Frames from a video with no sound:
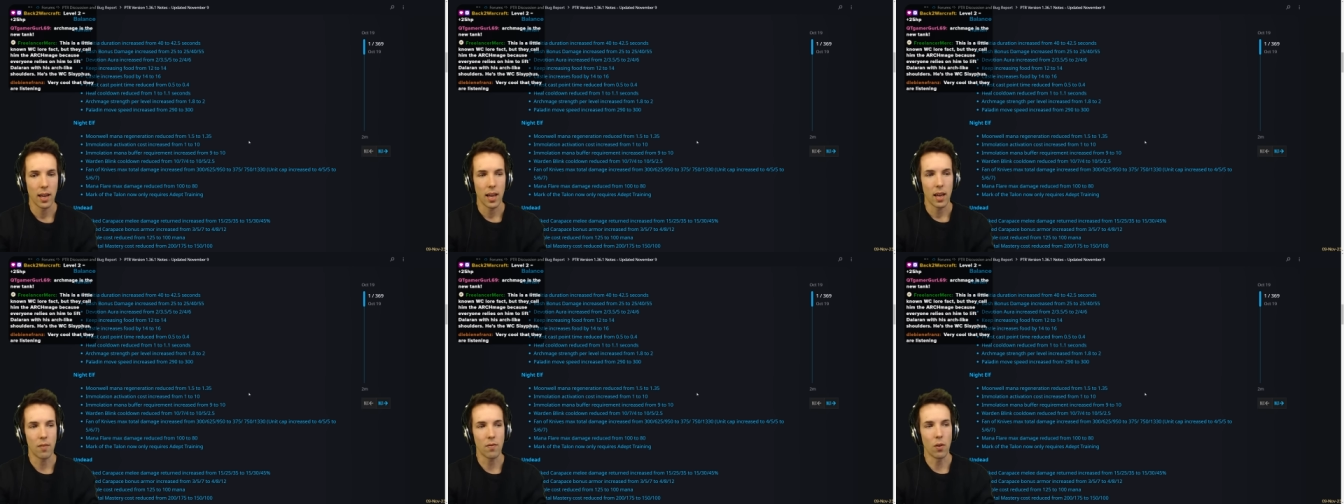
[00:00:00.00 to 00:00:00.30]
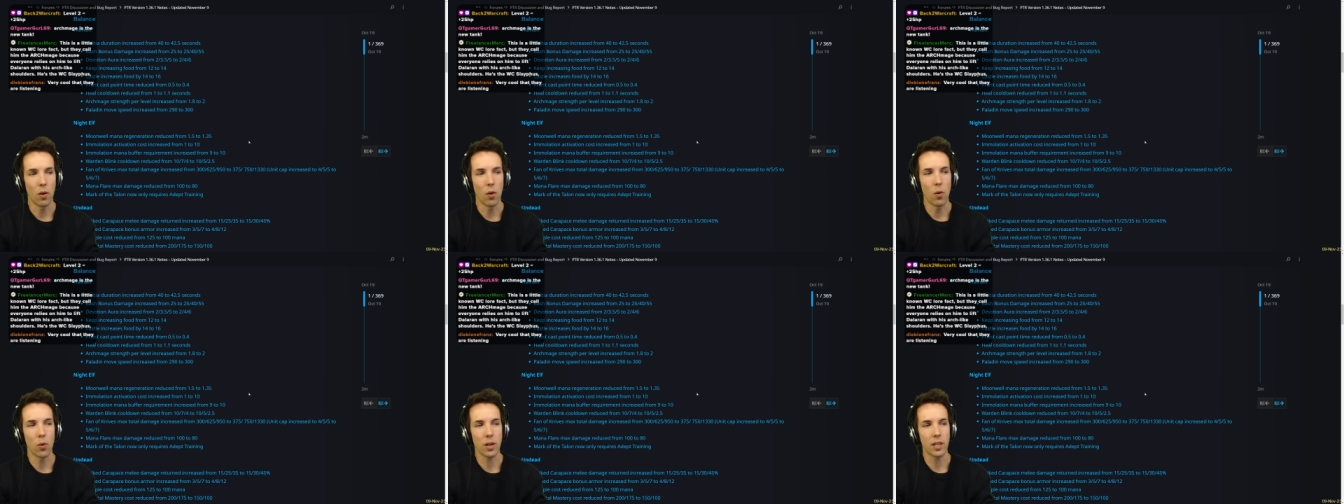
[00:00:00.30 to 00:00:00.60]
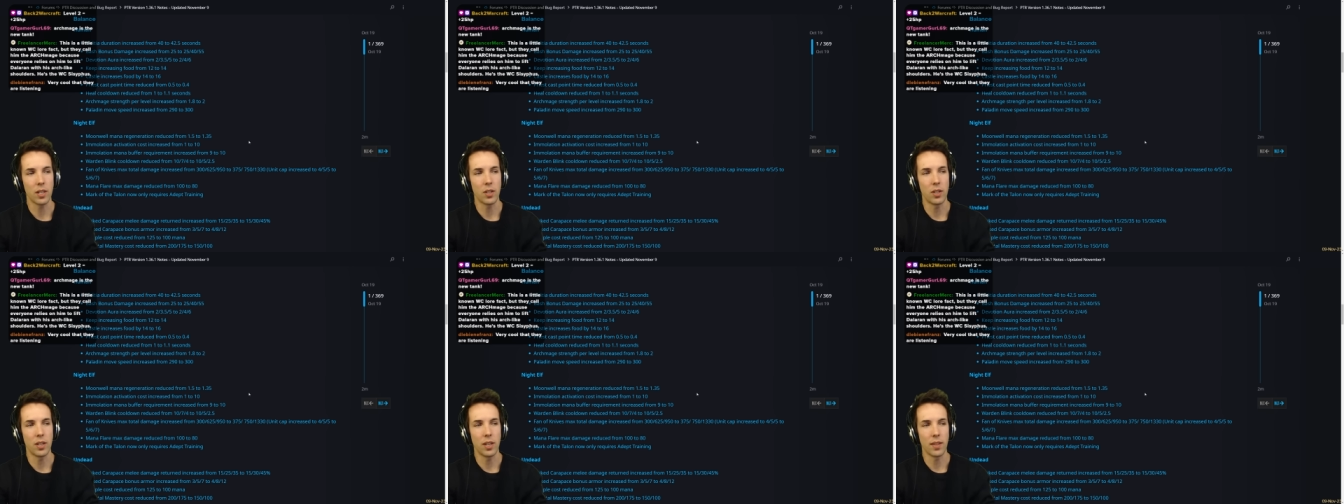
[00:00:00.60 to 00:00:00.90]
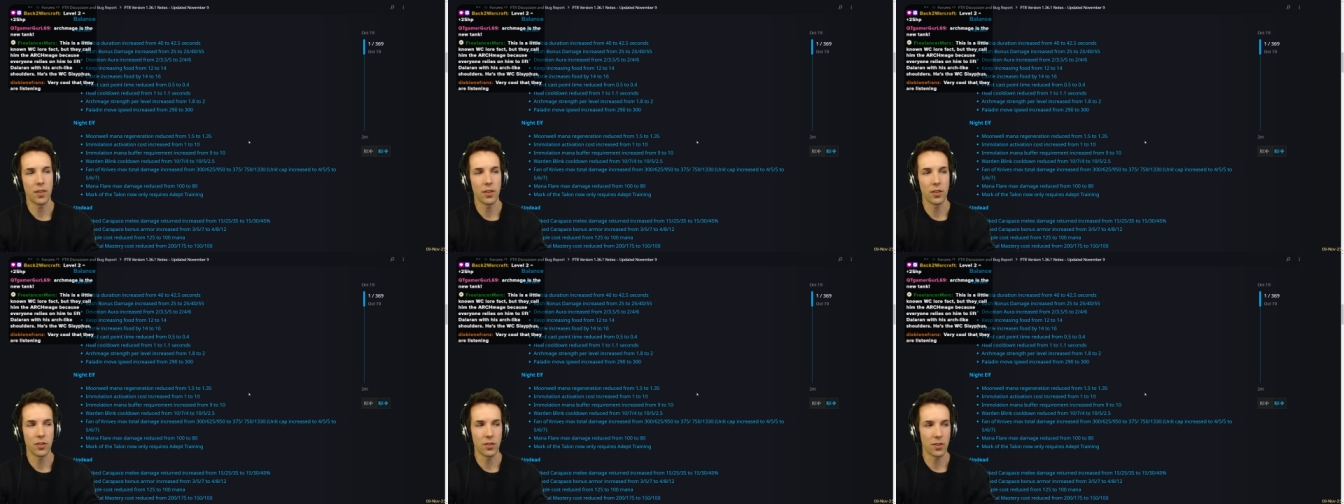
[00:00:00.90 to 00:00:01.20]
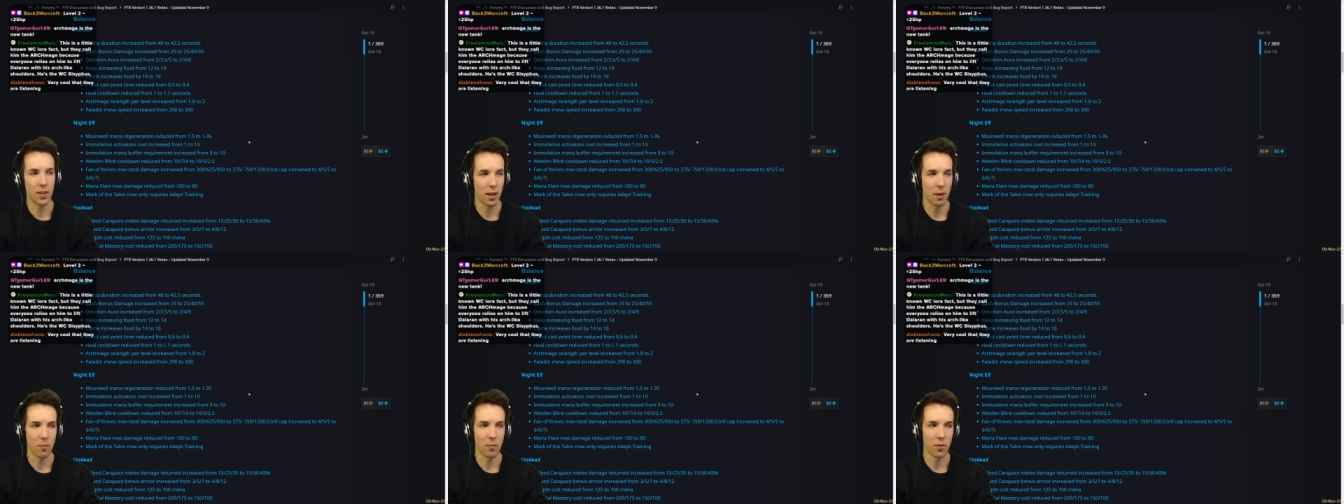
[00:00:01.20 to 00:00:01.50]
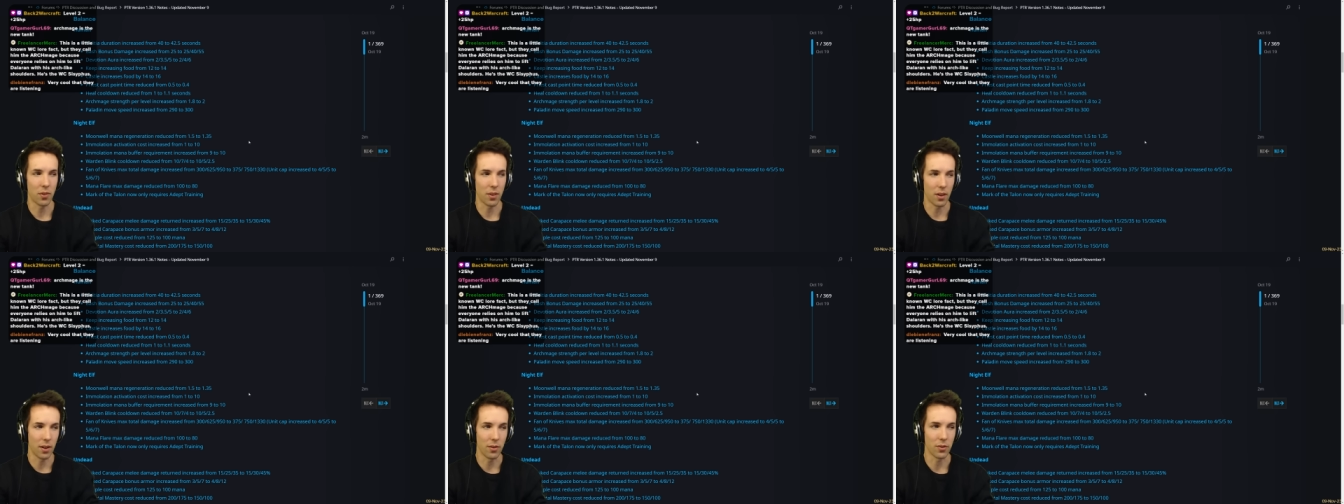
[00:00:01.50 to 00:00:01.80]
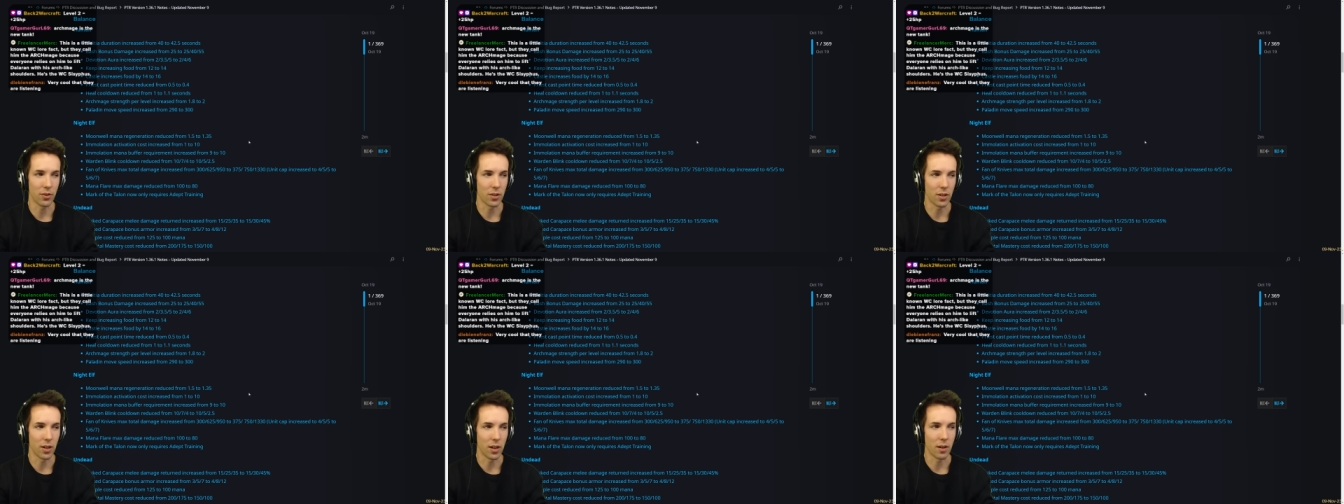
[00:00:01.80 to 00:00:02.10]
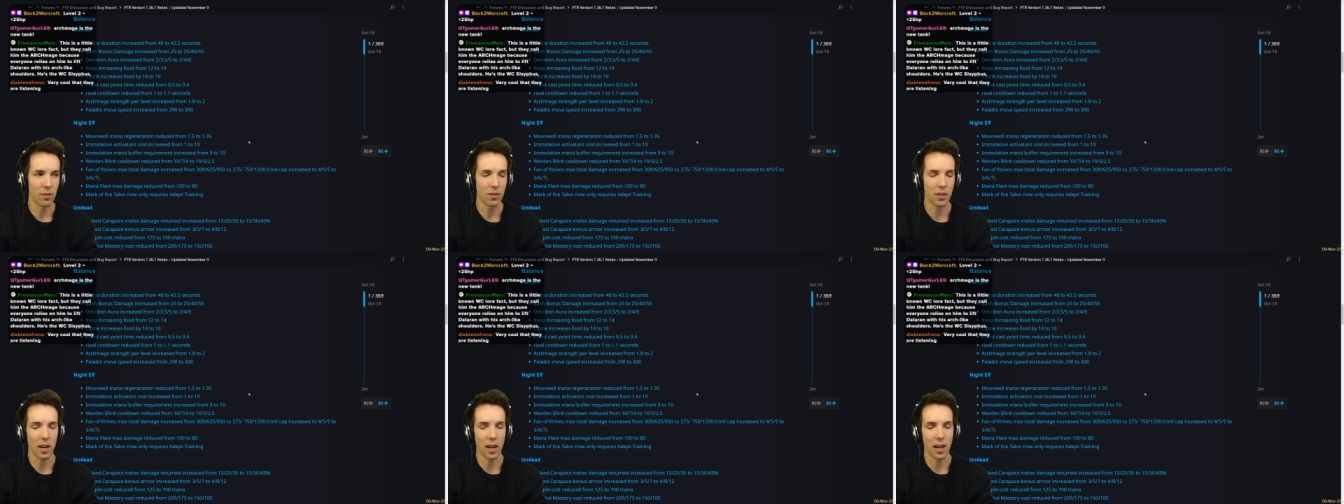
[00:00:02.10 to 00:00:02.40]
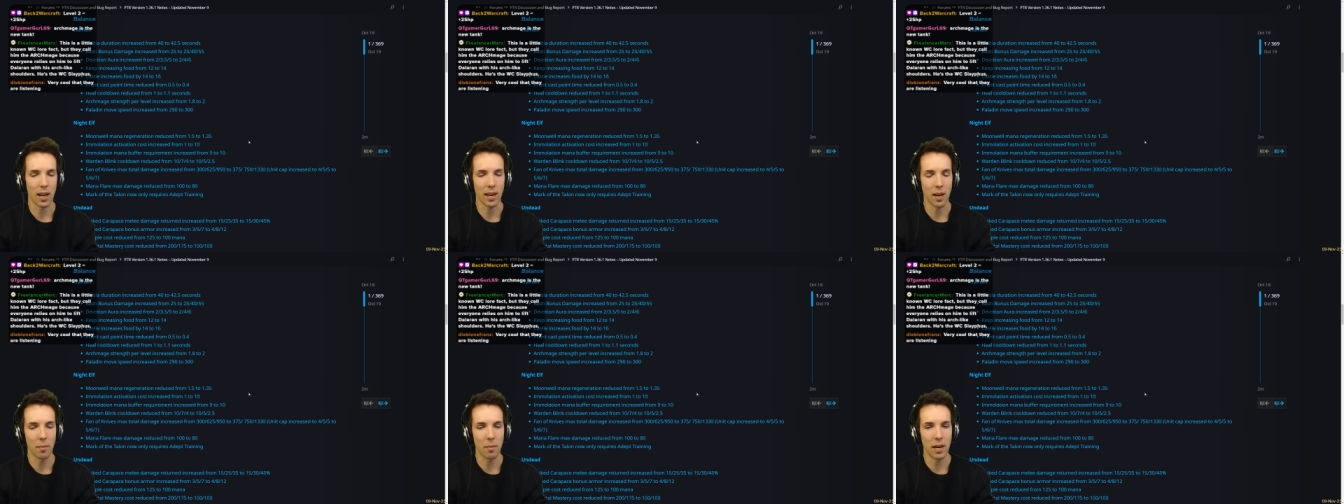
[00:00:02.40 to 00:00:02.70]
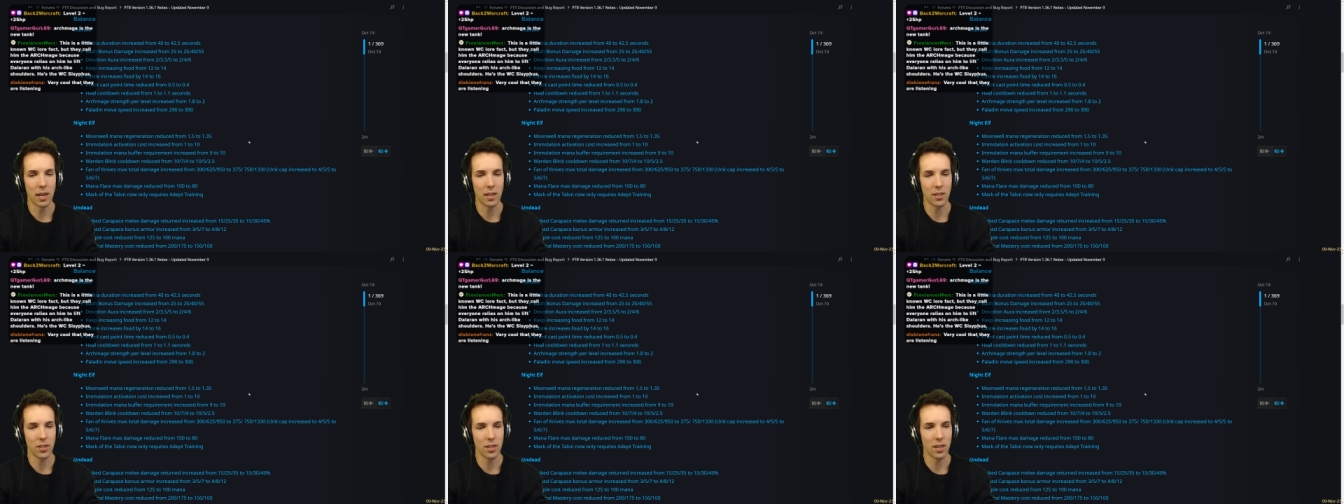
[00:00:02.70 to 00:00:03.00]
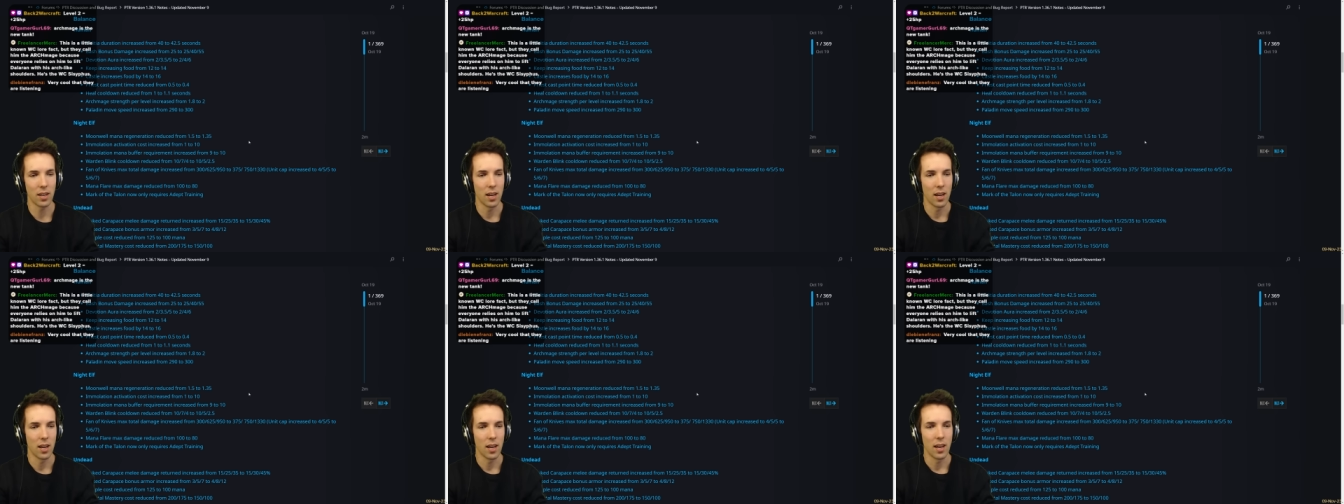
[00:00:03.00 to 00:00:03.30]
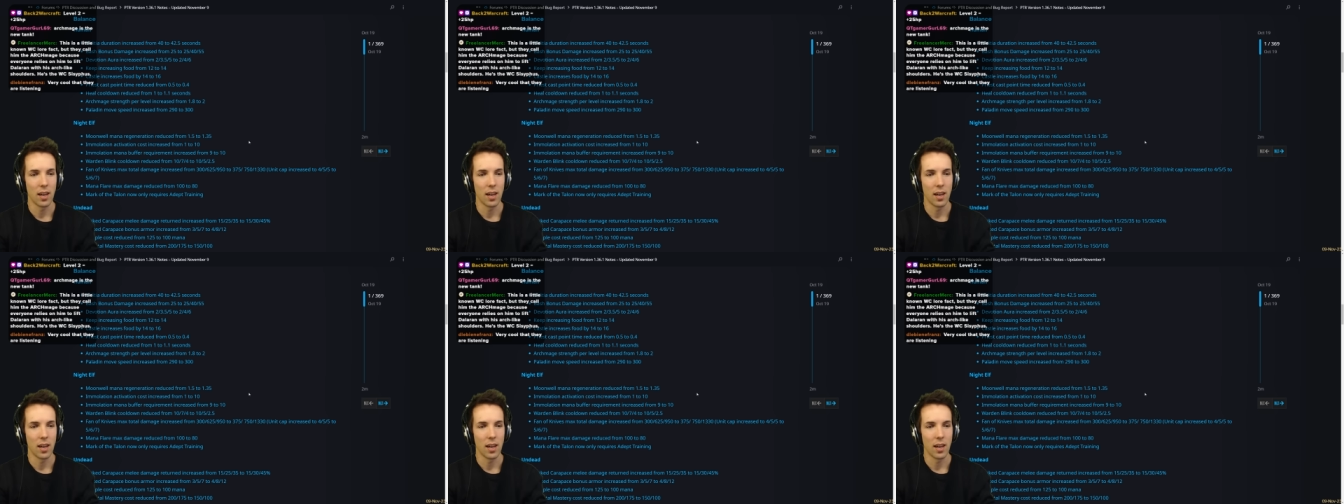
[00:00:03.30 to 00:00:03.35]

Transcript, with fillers: if orcs did the same with heal salves, like imagine